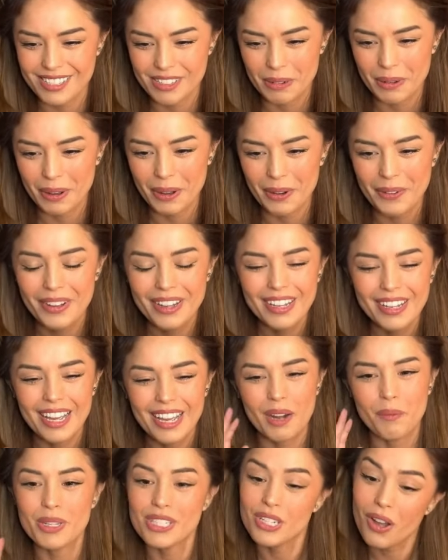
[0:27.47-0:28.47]
duo,
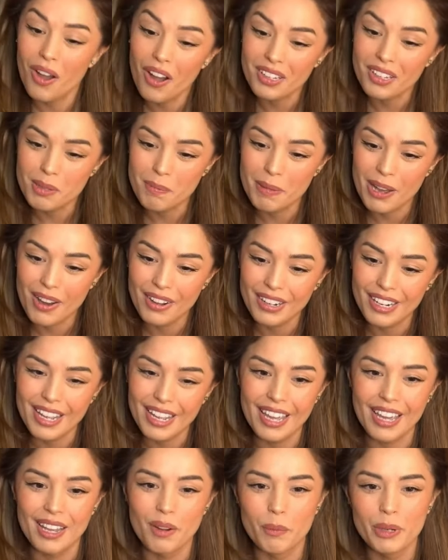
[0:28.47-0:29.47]
and we talked about
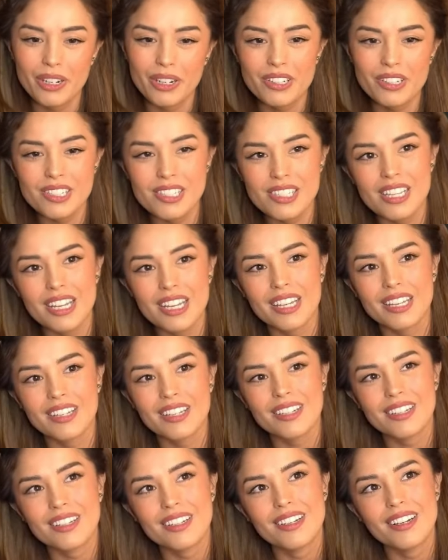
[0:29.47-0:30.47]
it, and we are just
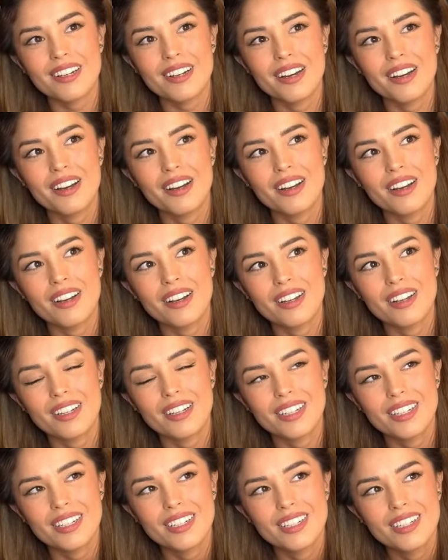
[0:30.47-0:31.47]
like,
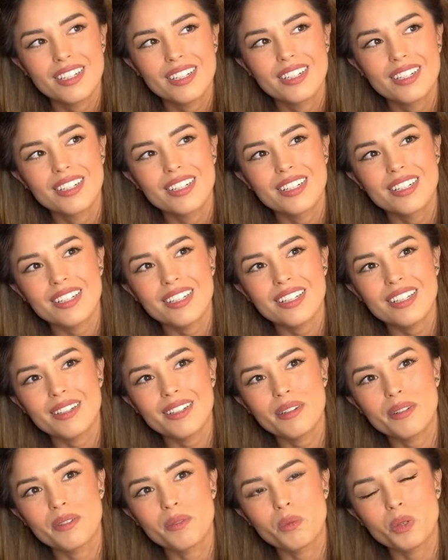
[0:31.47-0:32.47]
uh
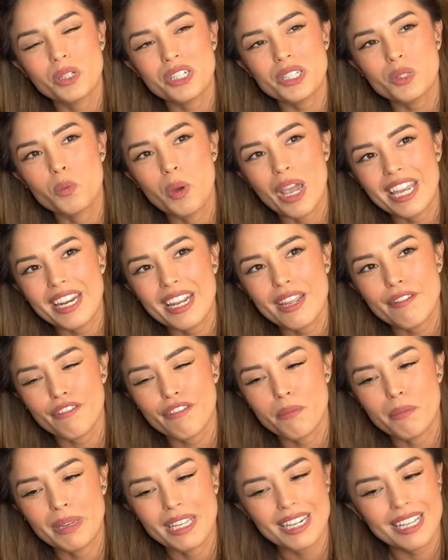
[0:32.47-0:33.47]
we're just waiting
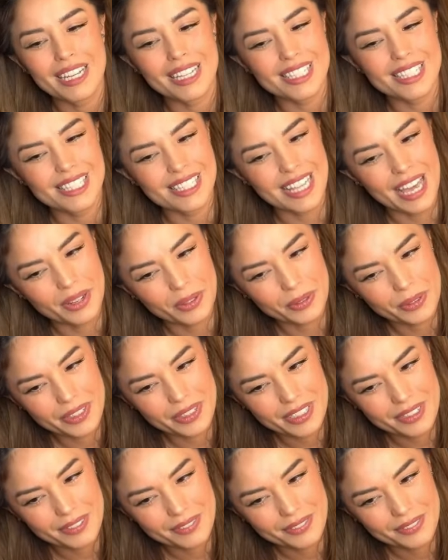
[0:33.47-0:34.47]
for me to get
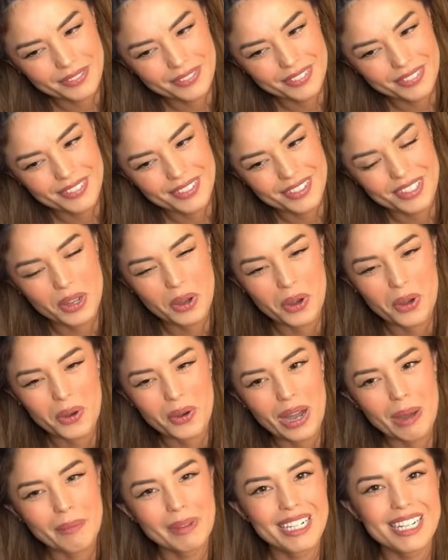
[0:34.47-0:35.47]
settled.
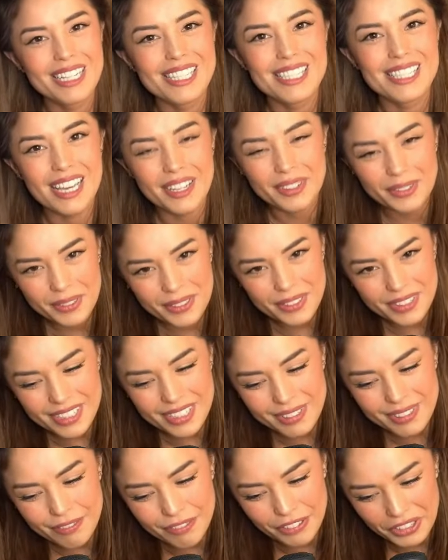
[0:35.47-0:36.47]
So I'm getting settled
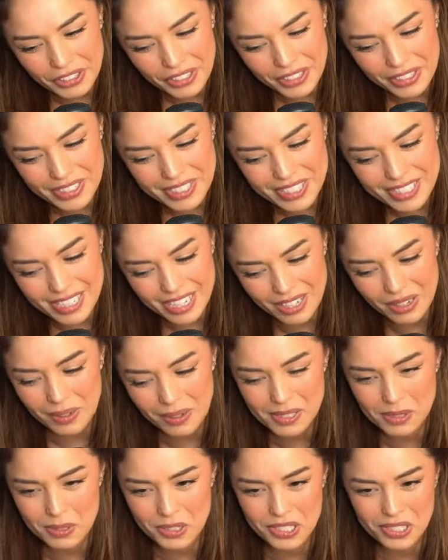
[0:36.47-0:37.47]
first. And
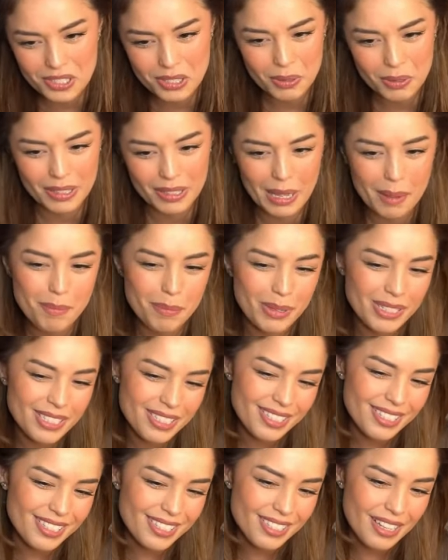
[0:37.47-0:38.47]
also, she's doing like
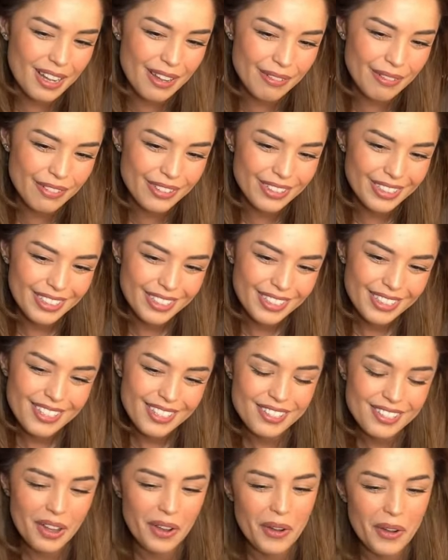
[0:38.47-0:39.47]
business stuff.
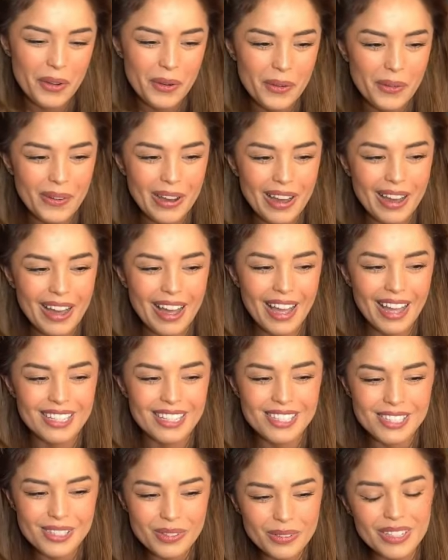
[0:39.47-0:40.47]
So
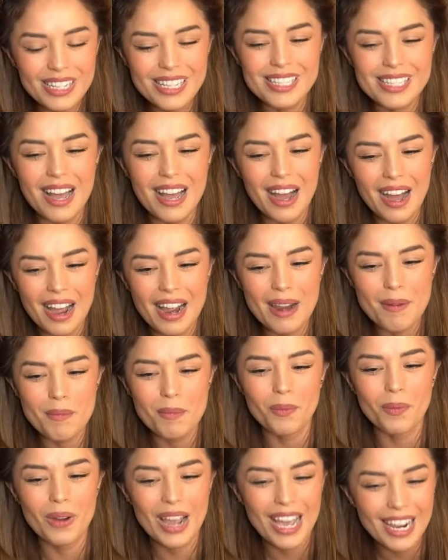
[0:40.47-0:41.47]
as soon as
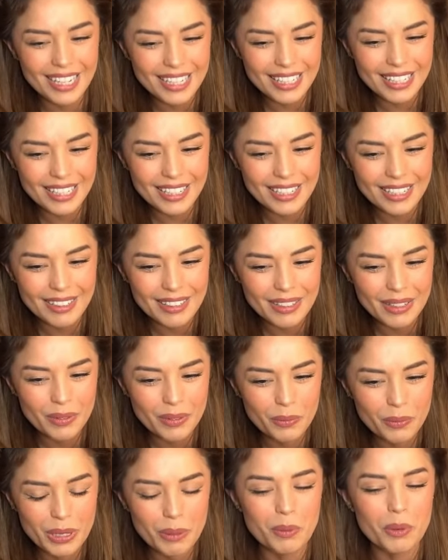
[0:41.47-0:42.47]
I'm ready,
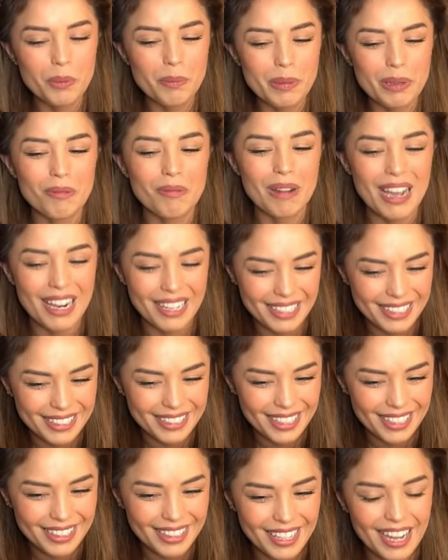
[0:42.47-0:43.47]
we will be
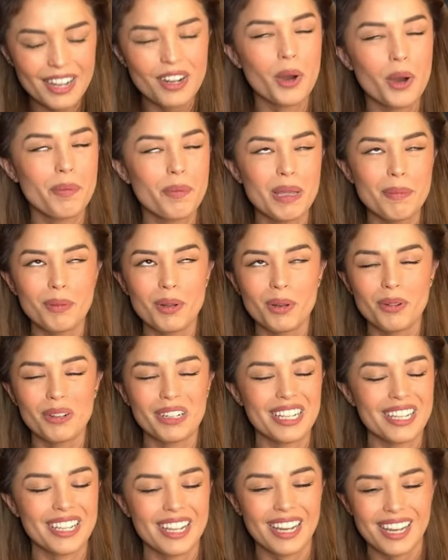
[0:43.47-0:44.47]
ready. I, I know people
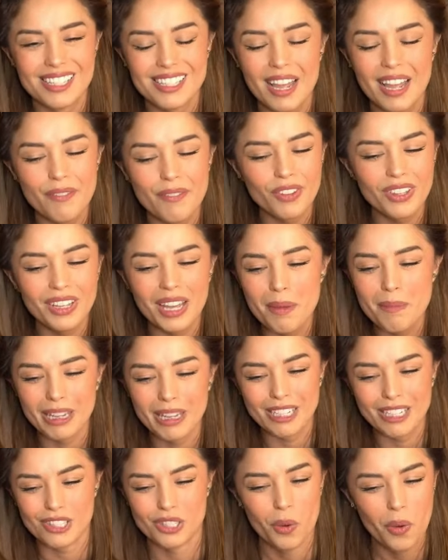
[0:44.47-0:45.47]
already guessed. I feel like I
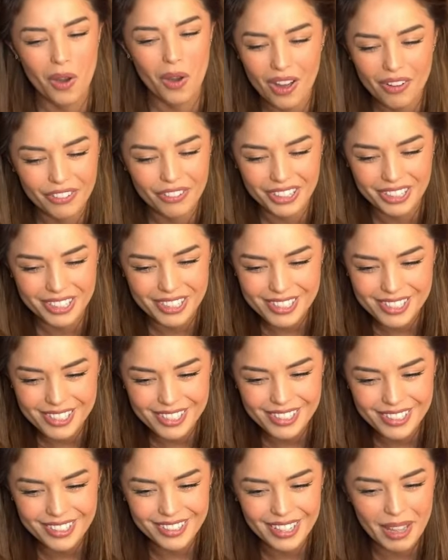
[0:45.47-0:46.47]
made it so
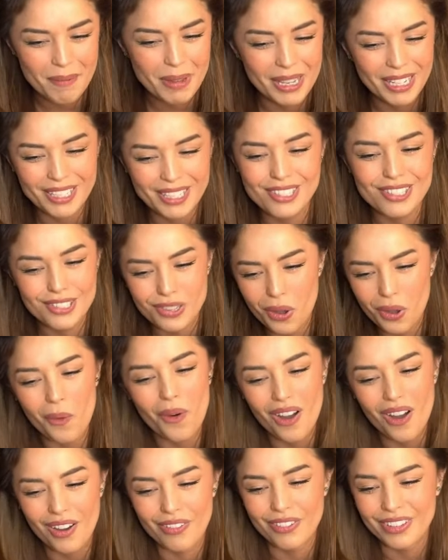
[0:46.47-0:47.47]
obvious. I made it so
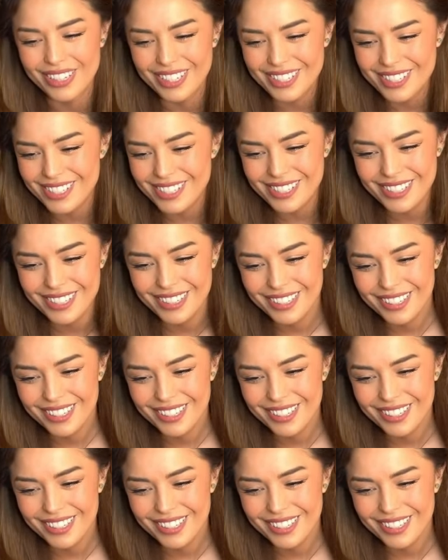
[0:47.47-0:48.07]
obvious.